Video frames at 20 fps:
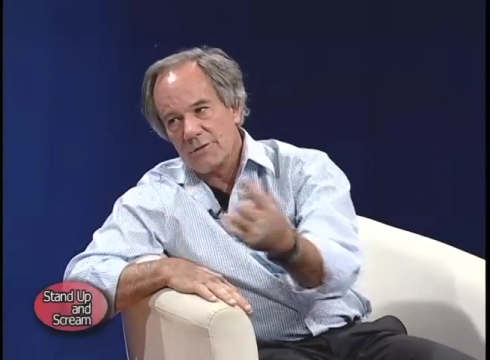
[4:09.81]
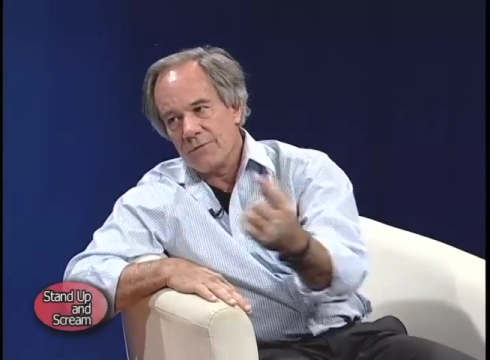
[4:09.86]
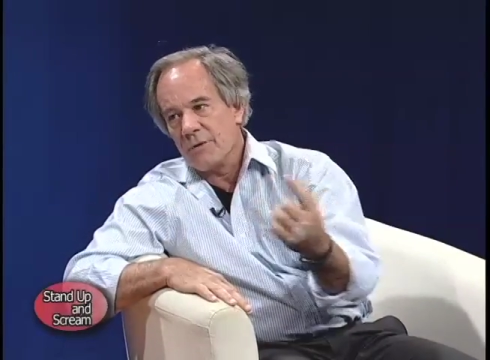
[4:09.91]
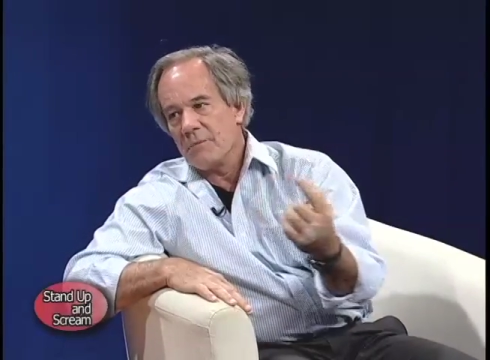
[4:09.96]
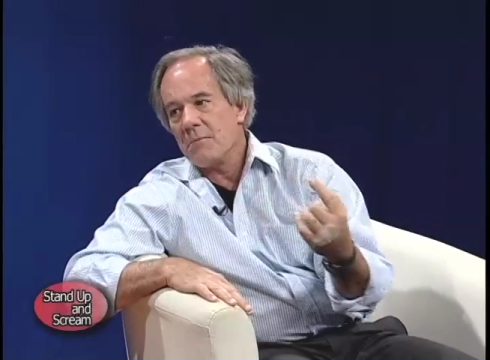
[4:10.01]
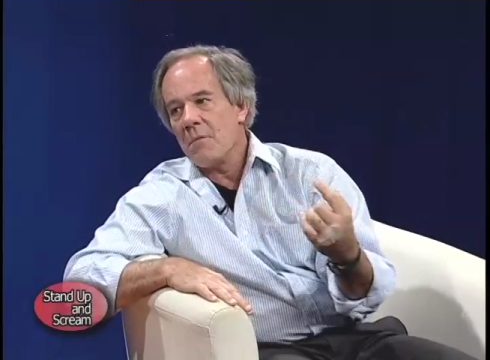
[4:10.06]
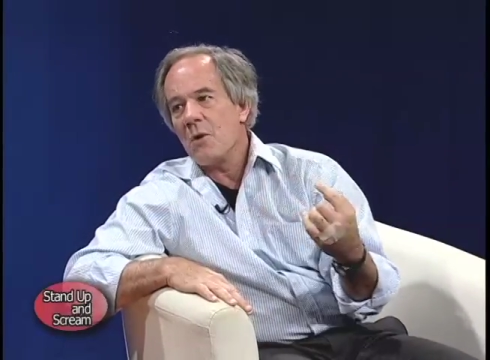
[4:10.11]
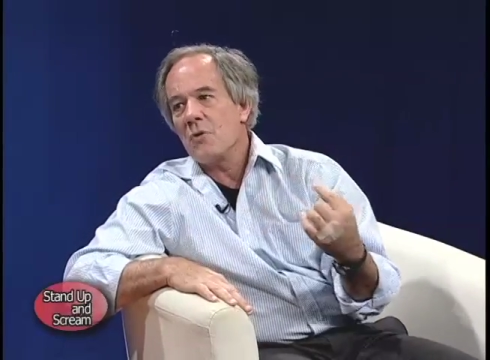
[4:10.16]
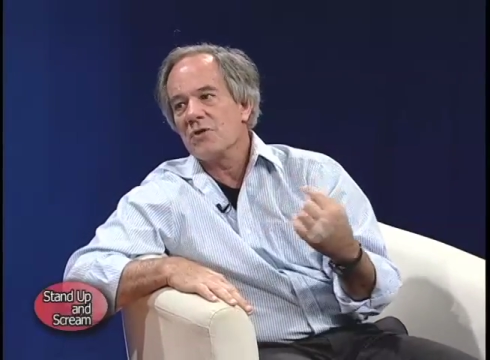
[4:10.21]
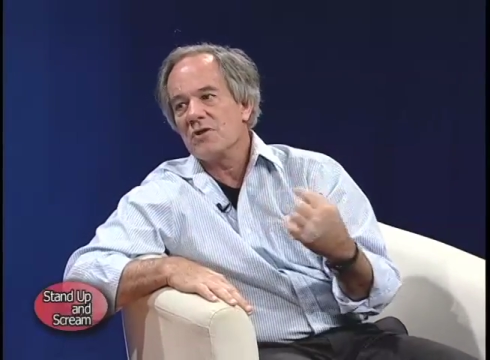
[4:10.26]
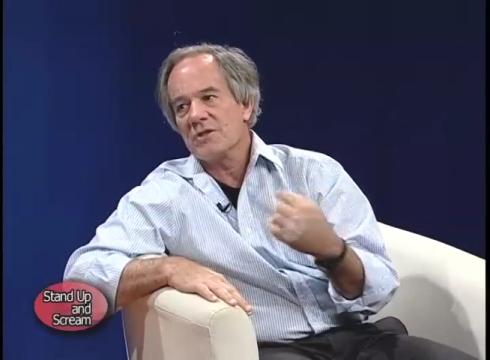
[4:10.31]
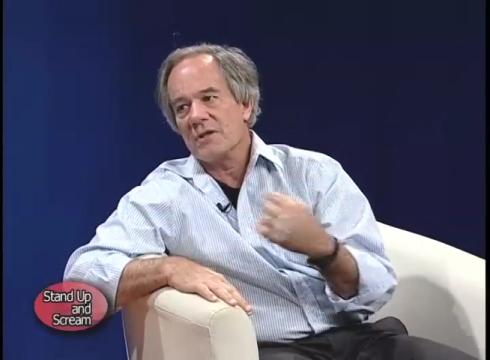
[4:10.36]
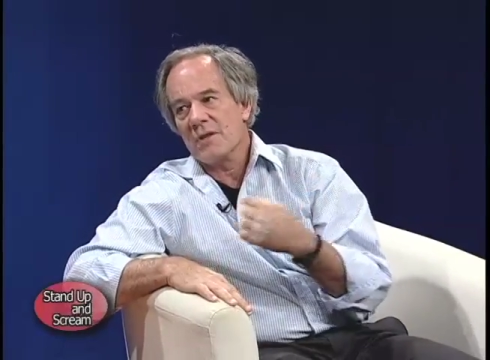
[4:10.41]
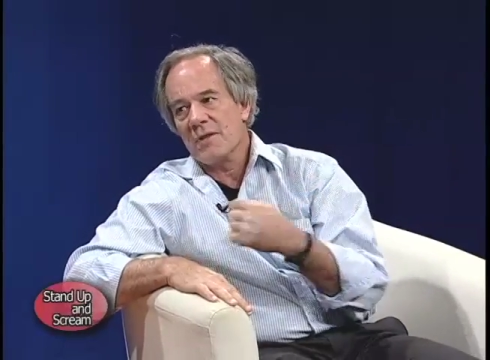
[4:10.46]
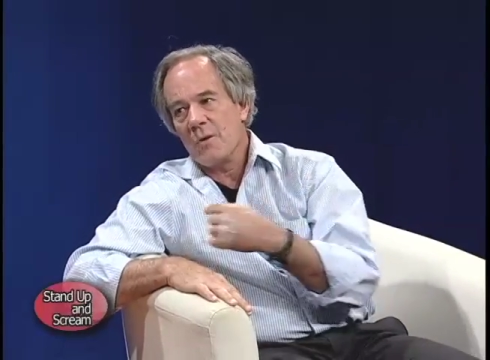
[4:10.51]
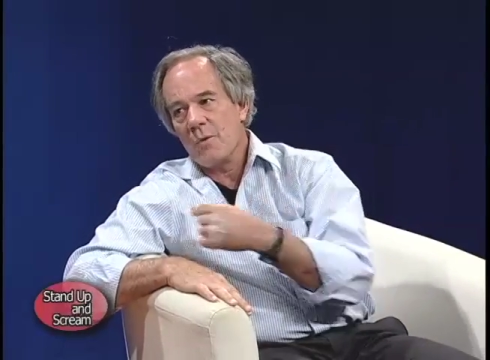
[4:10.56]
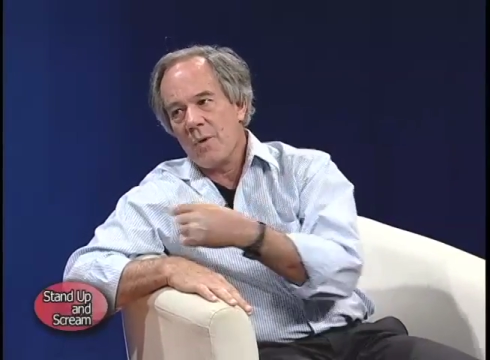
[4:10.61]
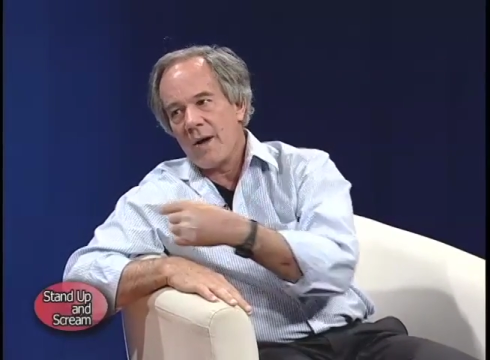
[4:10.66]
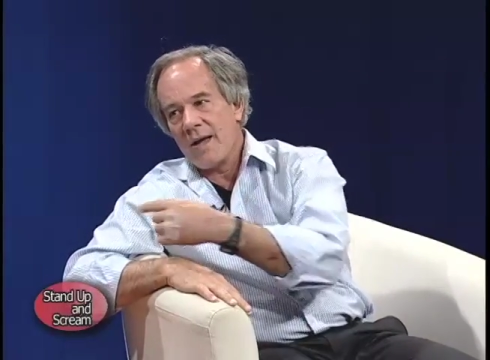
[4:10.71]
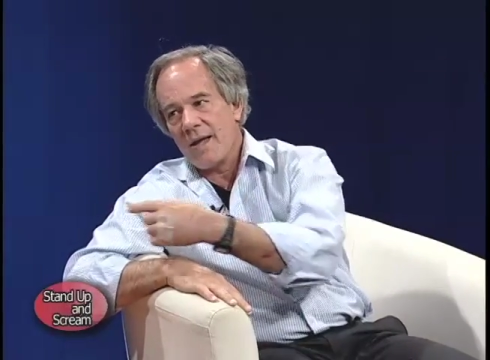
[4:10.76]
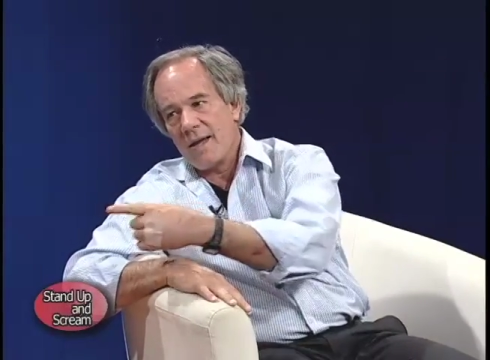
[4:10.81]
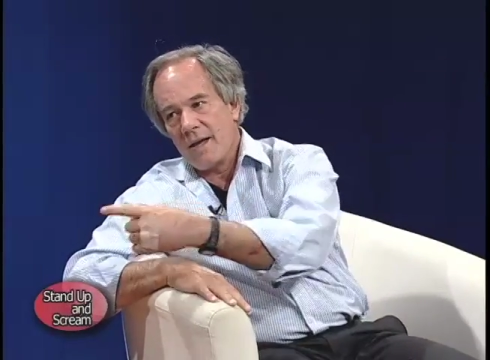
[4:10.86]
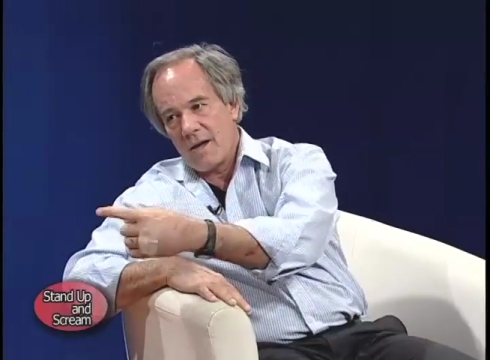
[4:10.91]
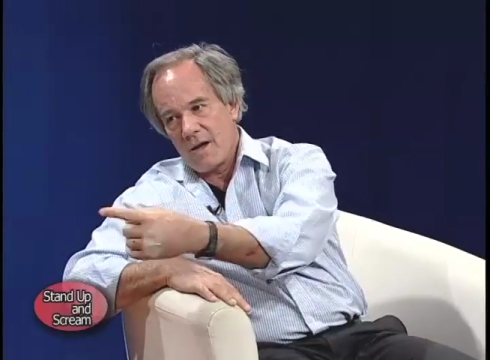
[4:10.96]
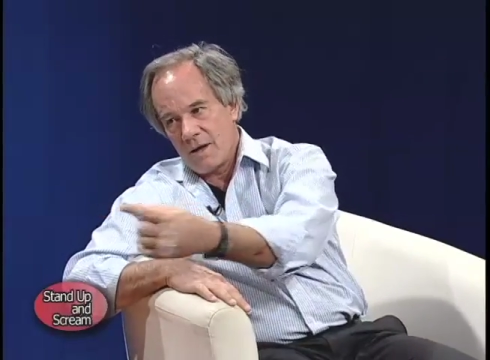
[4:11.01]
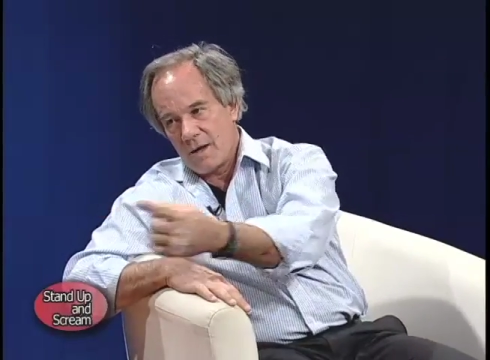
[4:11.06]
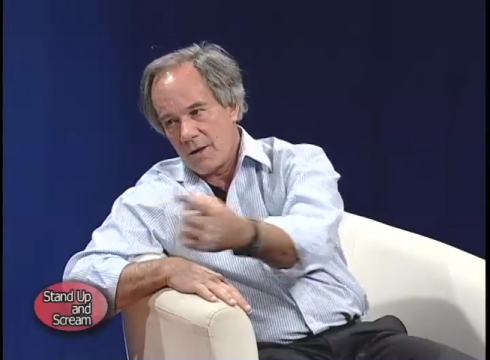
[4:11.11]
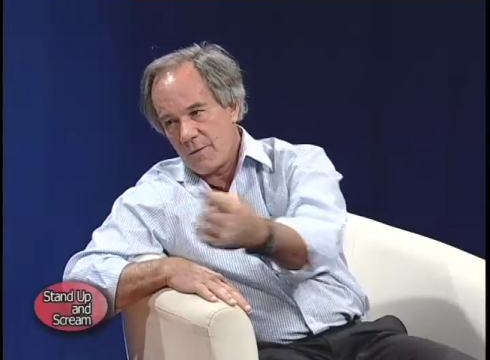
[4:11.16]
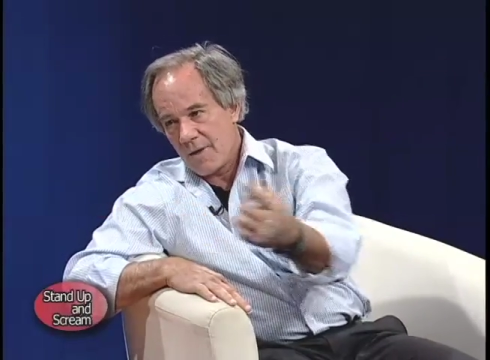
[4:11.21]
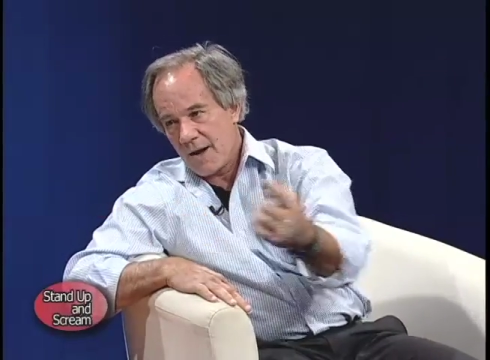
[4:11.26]
for most of the way
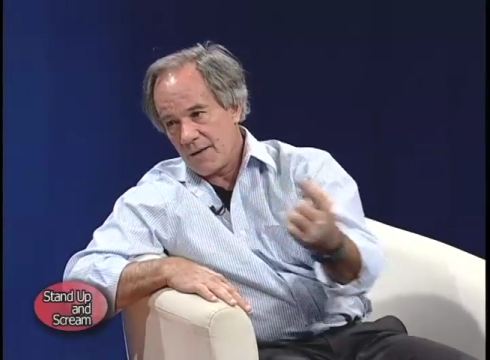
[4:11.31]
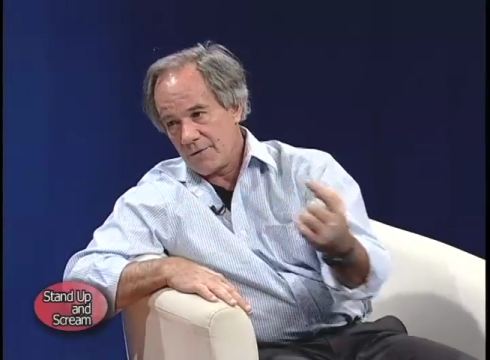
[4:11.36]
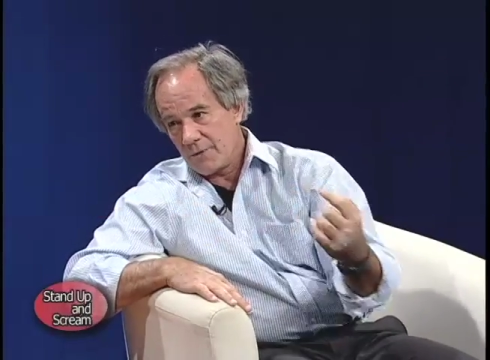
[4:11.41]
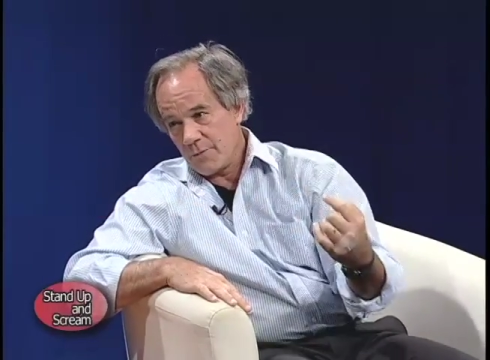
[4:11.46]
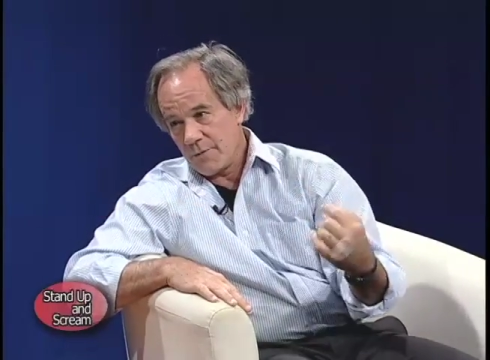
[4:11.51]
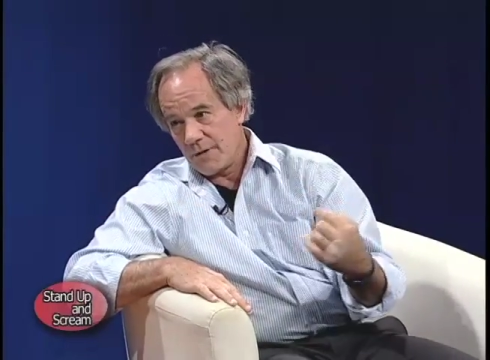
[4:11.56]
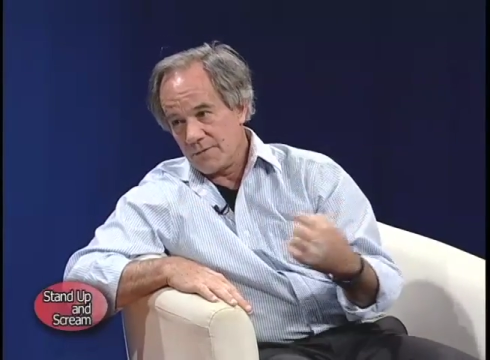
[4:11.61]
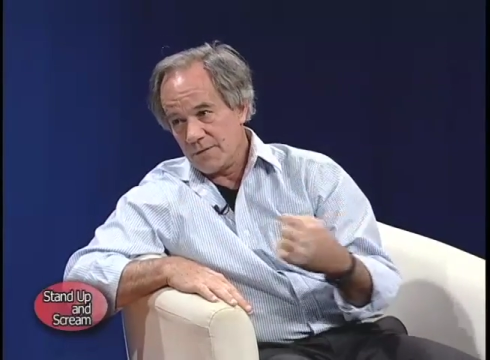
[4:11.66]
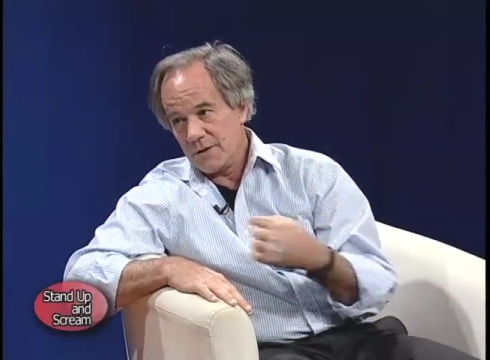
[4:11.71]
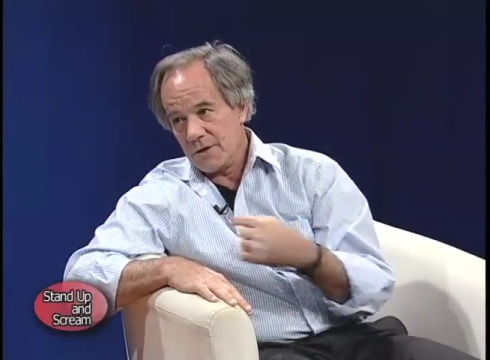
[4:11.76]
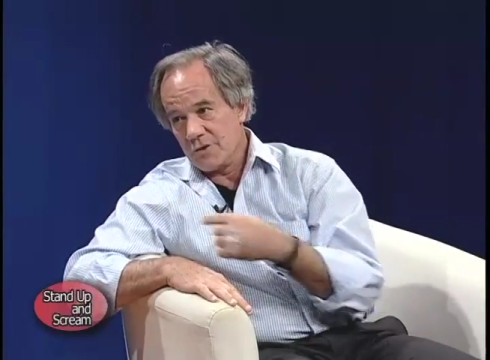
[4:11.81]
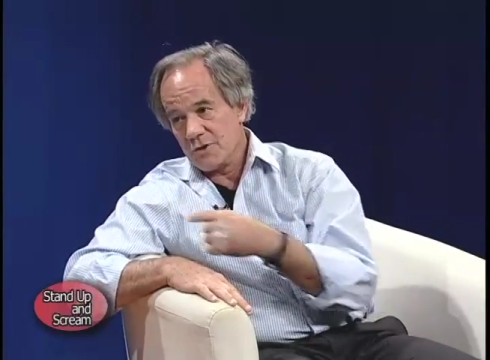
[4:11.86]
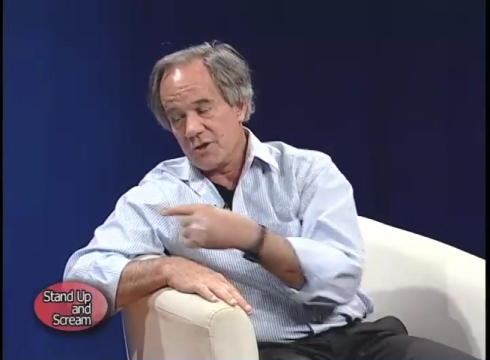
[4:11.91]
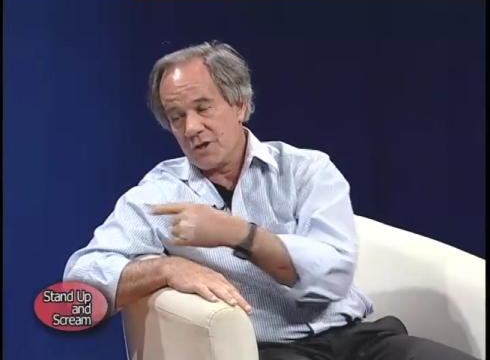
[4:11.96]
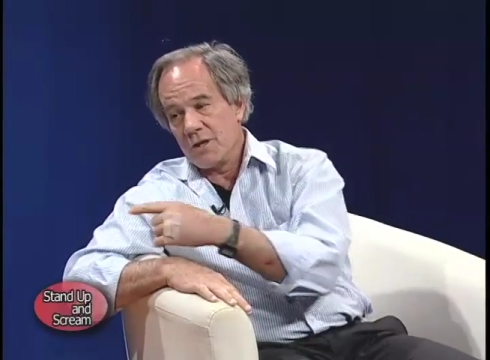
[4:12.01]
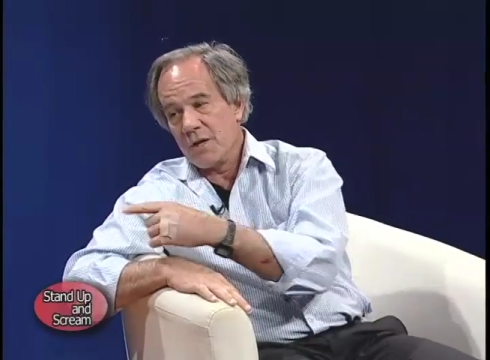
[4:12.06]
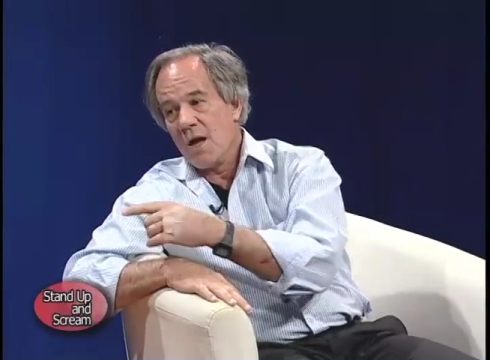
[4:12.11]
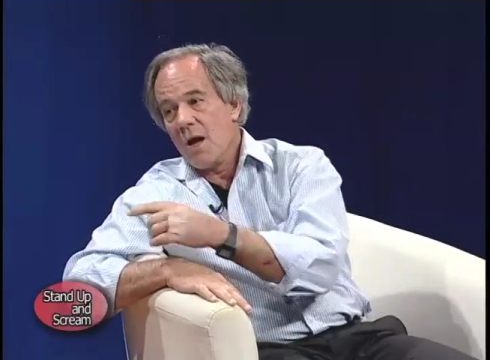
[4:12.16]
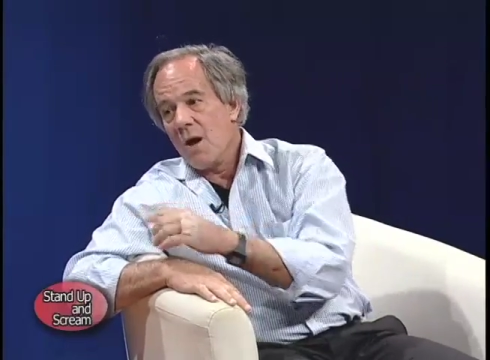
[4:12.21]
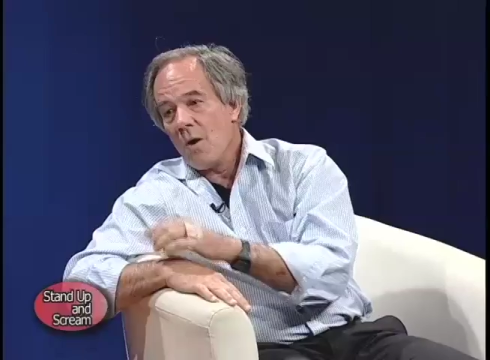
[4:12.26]
around the revolution.